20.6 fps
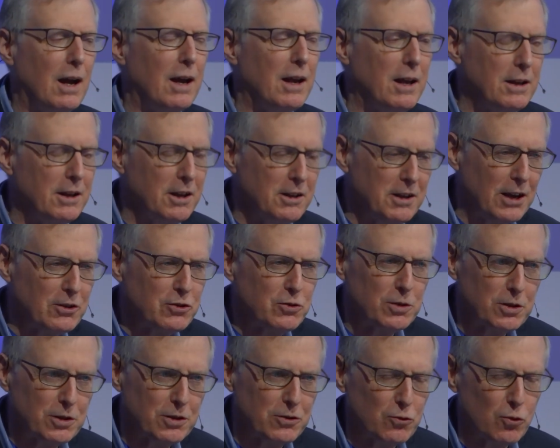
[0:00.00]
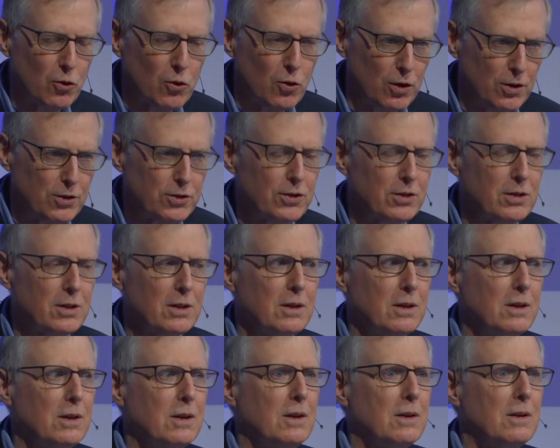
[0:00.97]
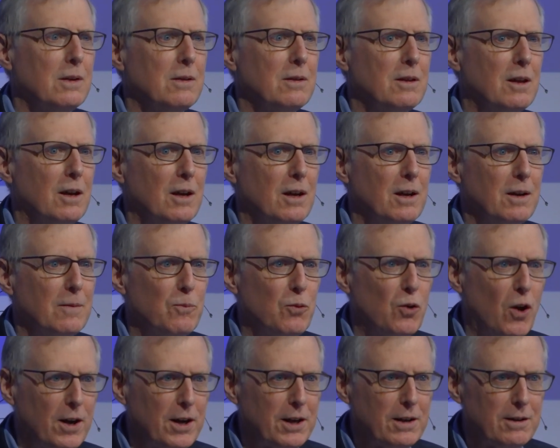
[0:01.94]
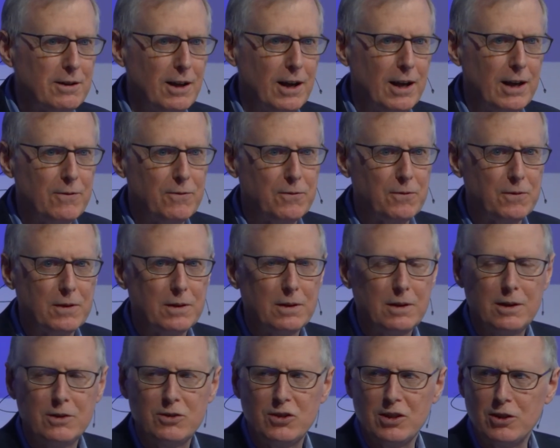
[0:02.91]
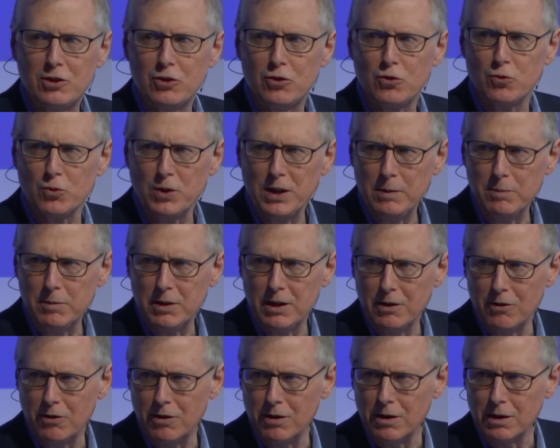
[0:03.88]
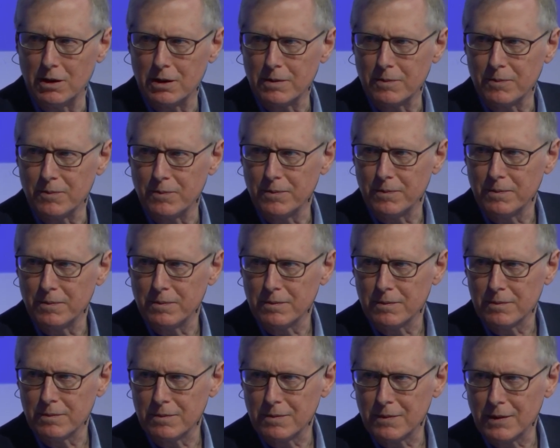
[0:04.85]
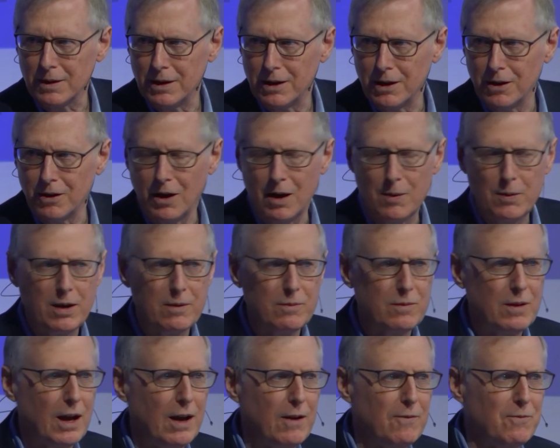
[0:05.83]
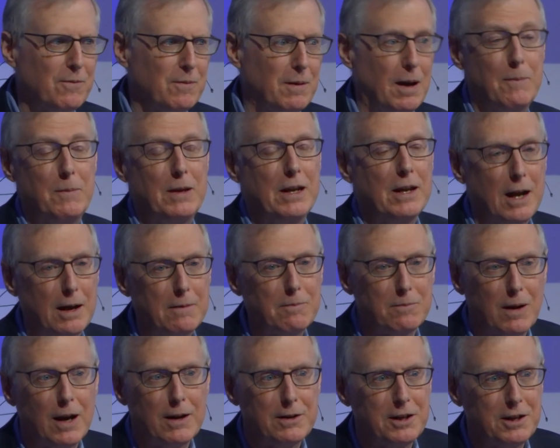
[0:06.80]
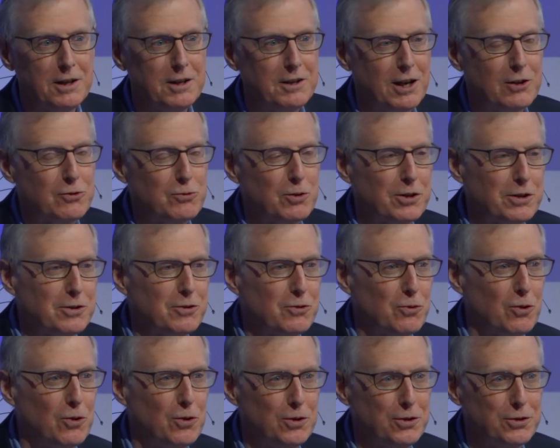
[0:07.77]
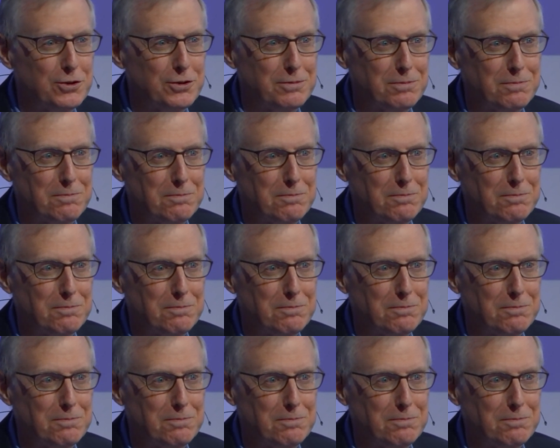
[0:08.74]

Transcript: in industrial controls, the product life is extremely long. I did industrial controls